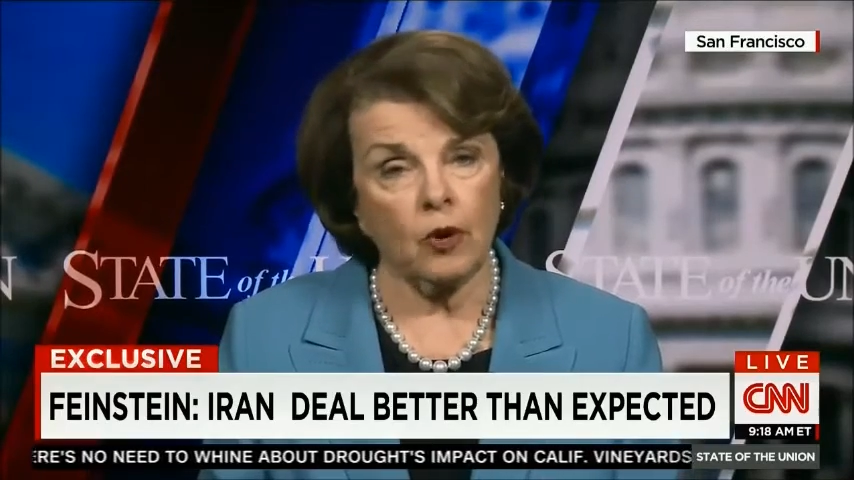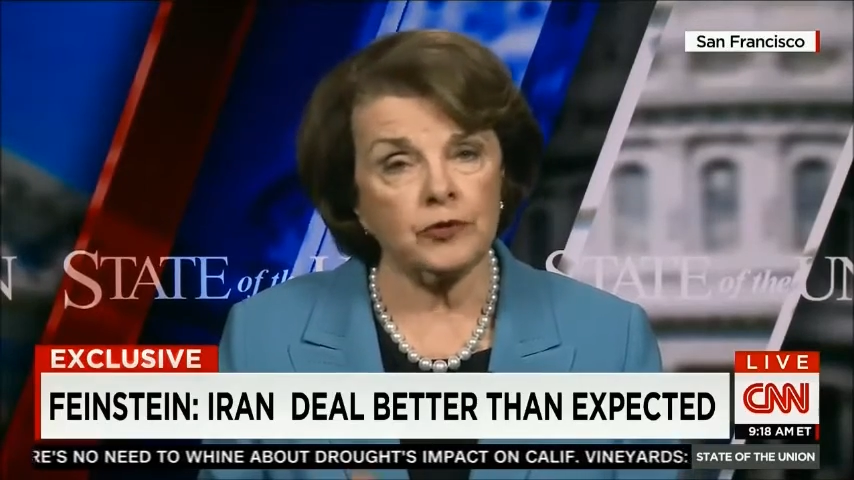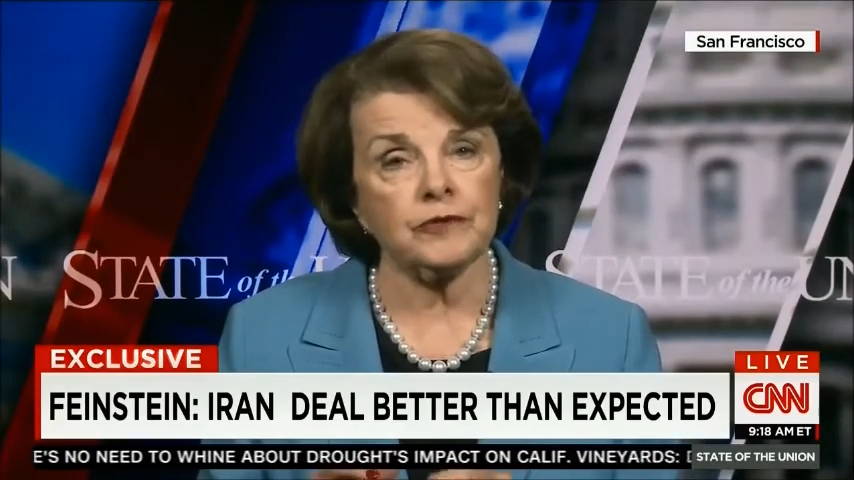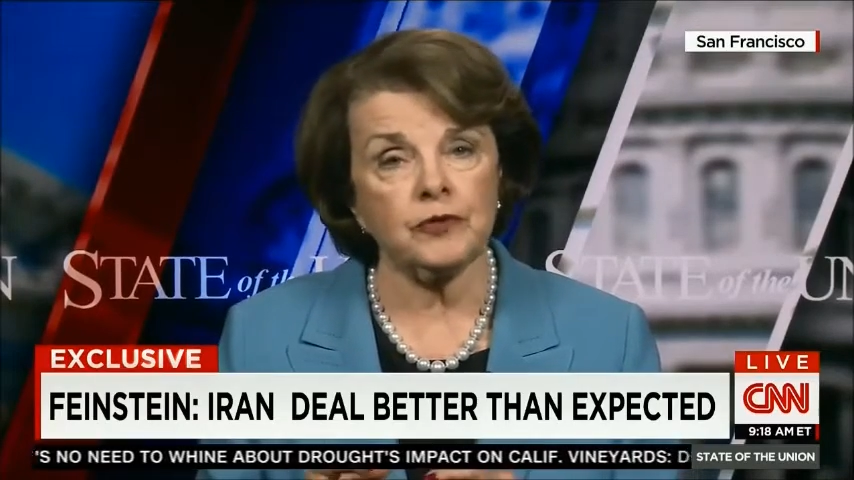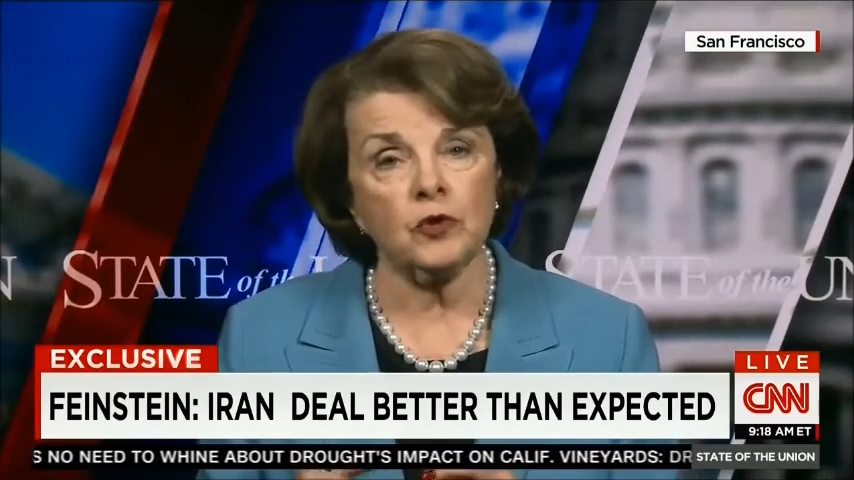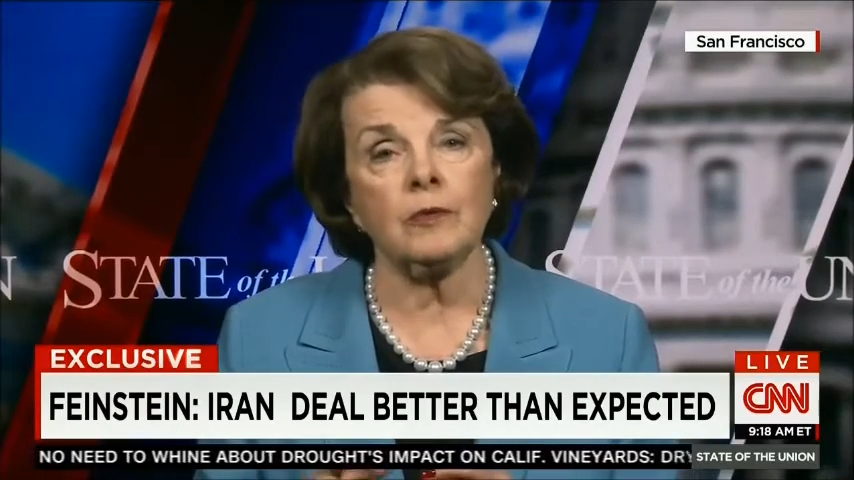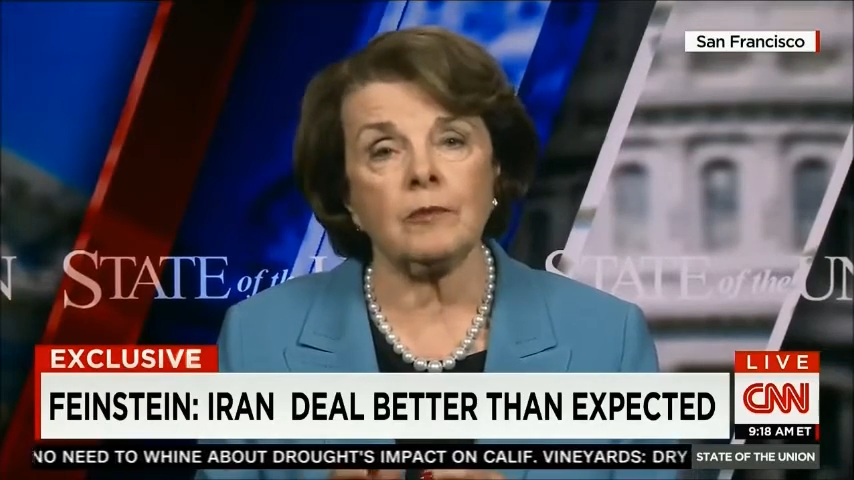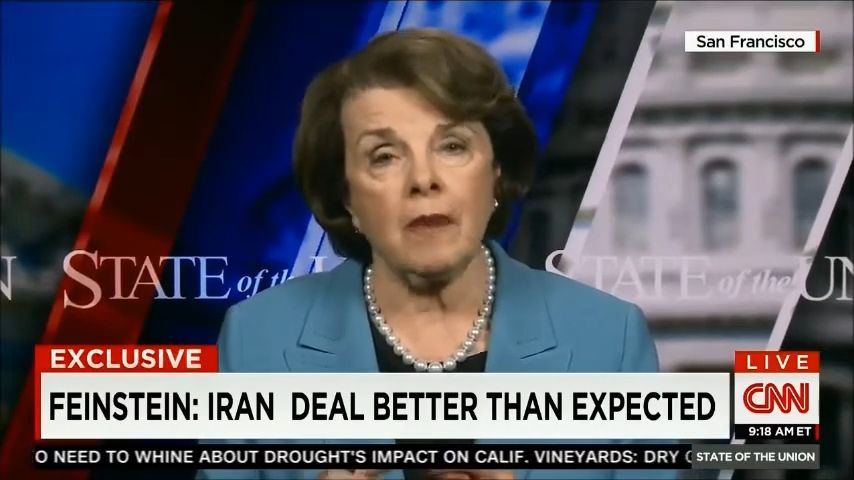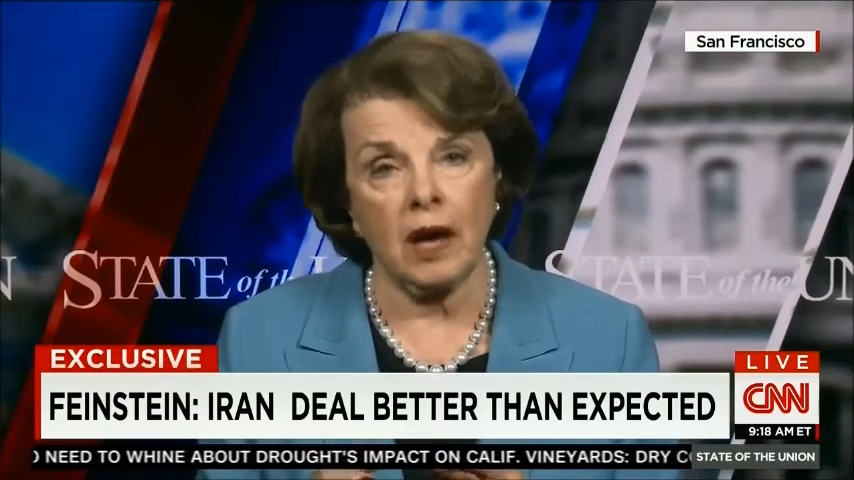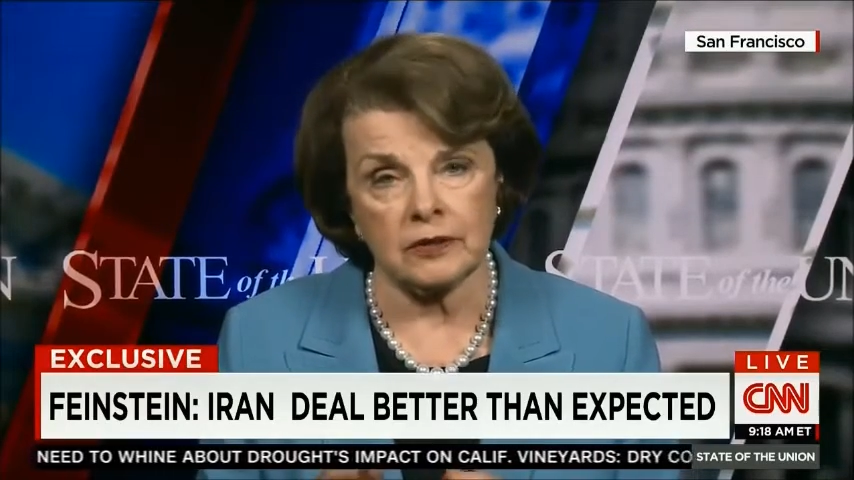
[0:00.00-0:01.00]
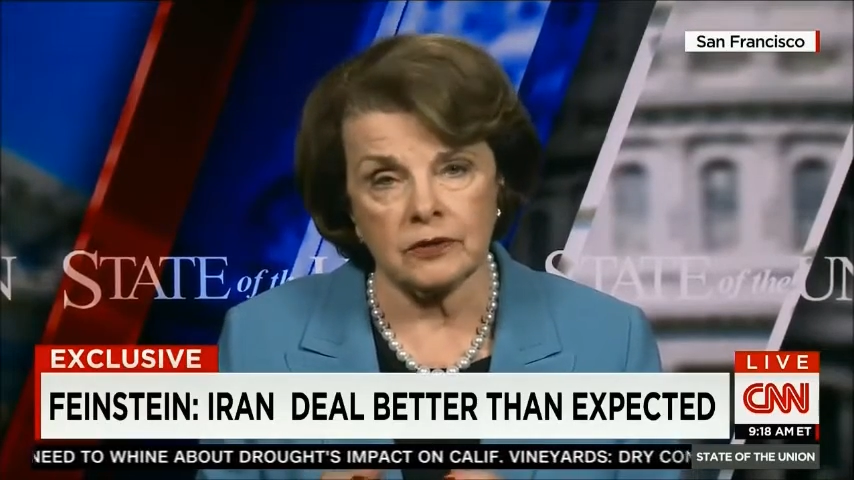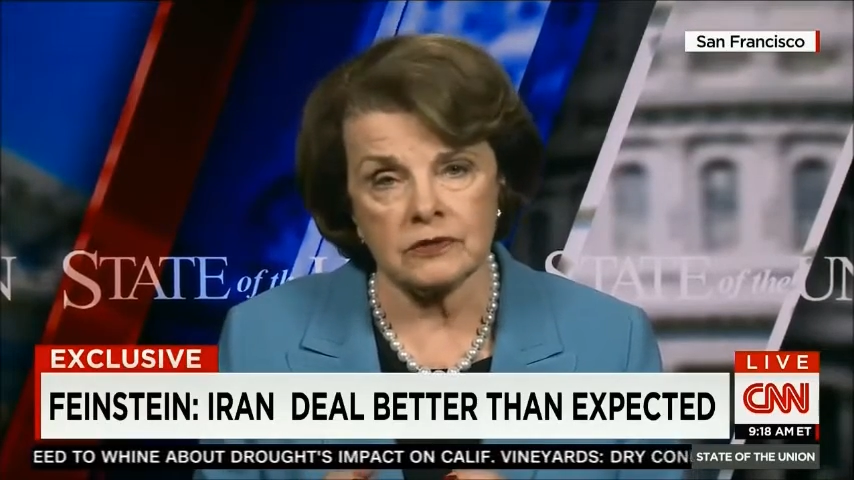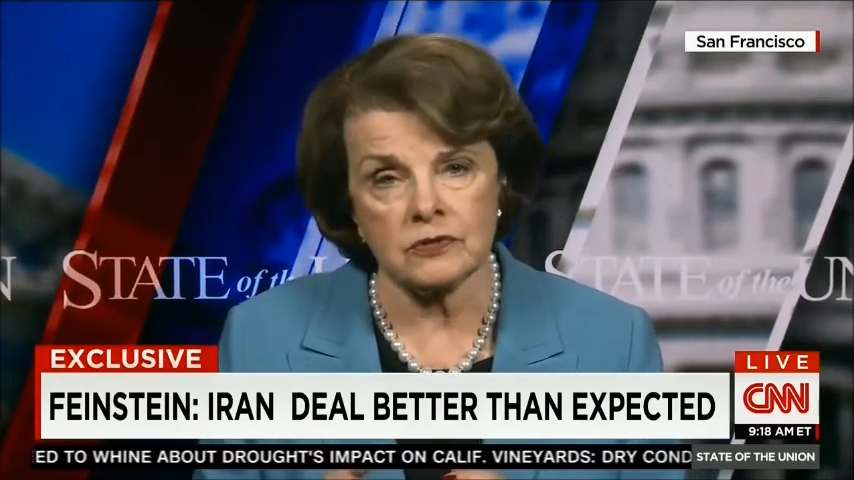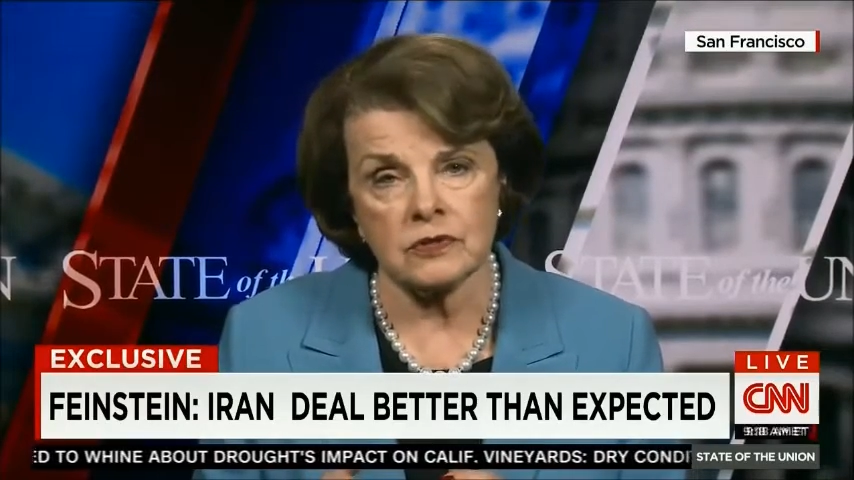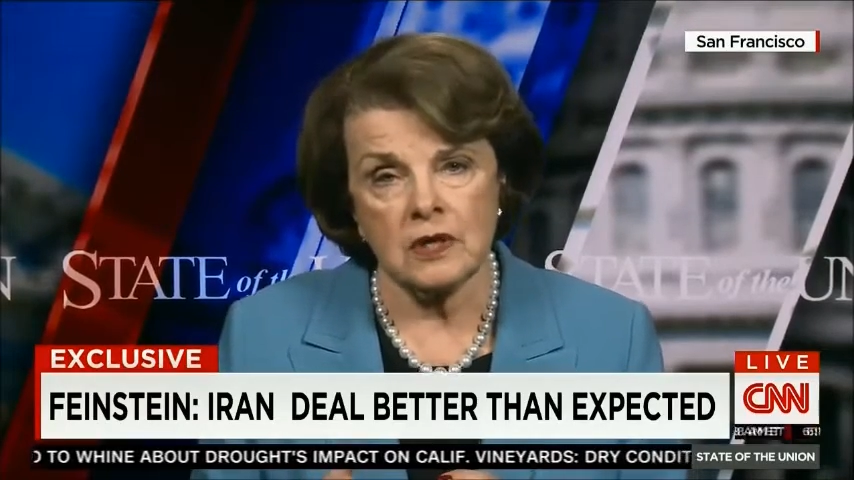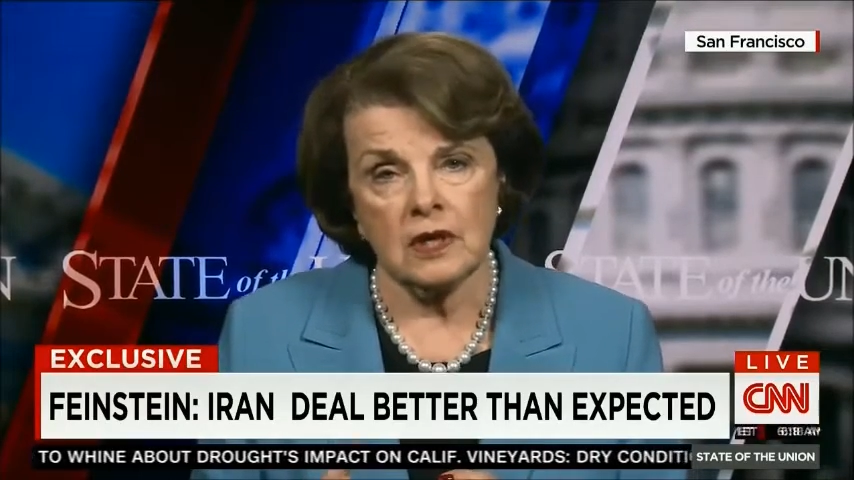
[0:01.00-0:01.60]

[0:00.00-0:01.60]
both of whom are moderates,